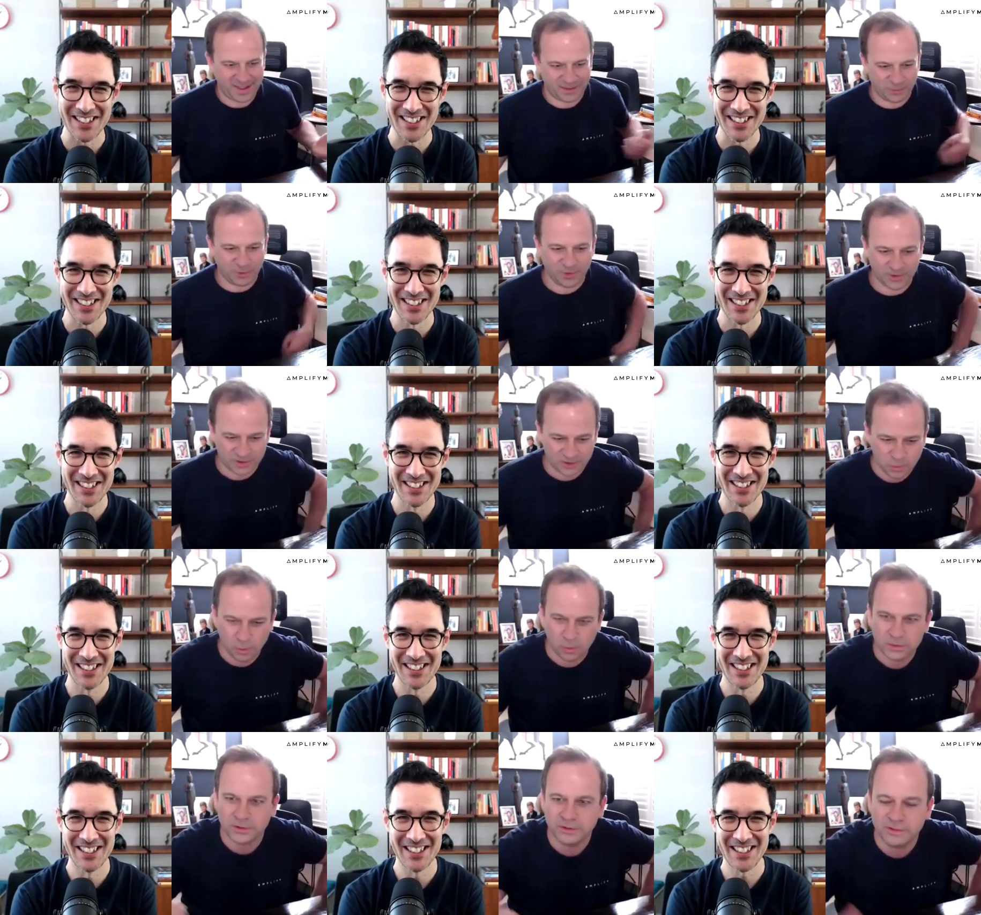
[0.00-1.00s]
Speaker 1: Yeah, we're a
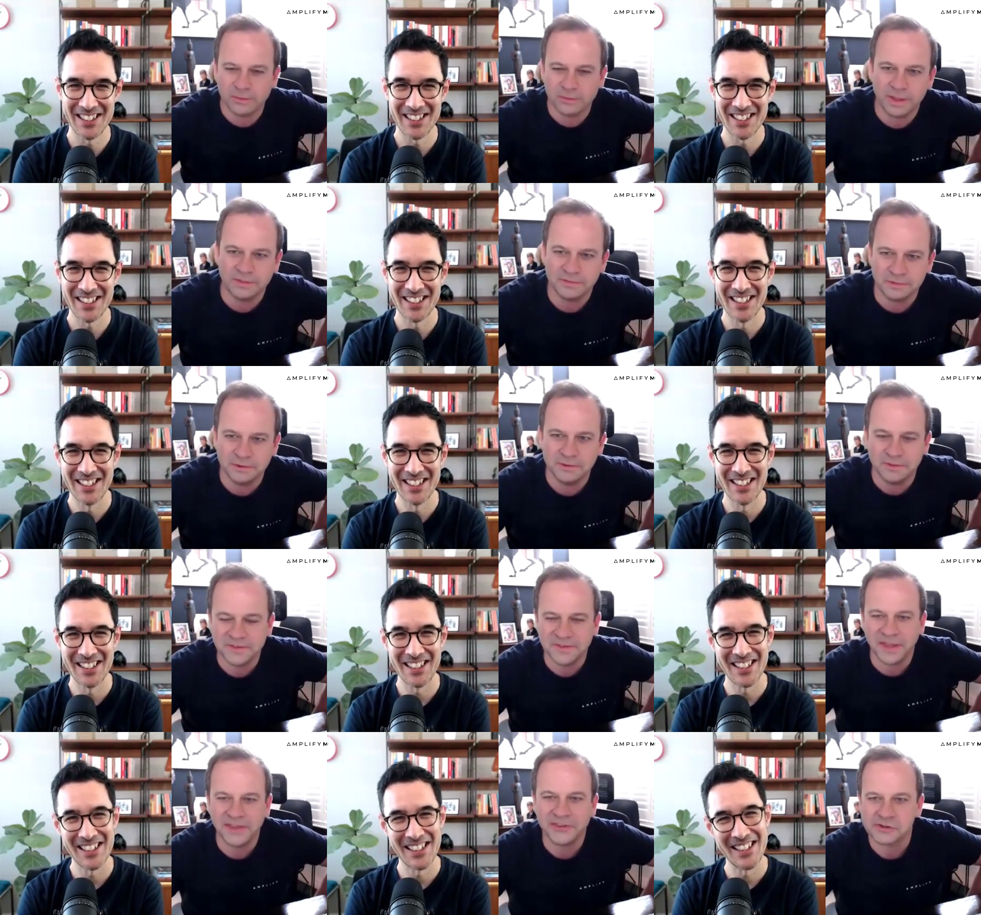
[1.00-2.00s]
quarter of the way through the
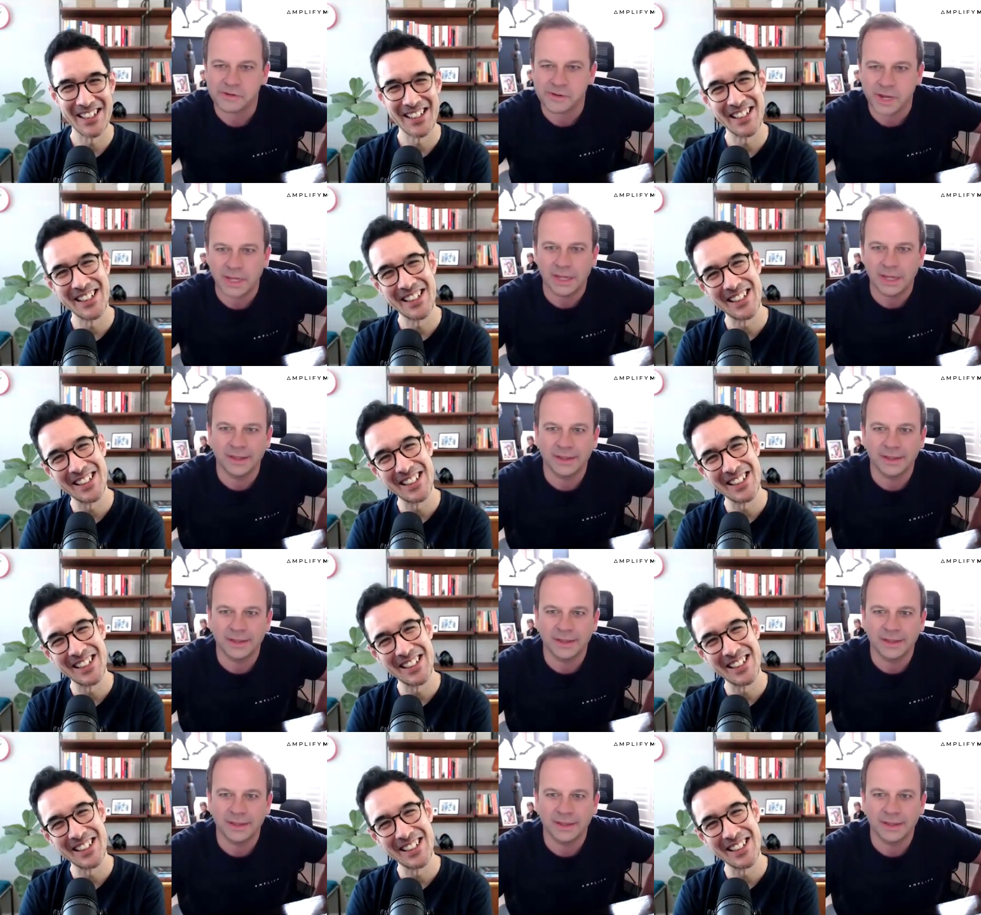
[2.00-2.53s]
century.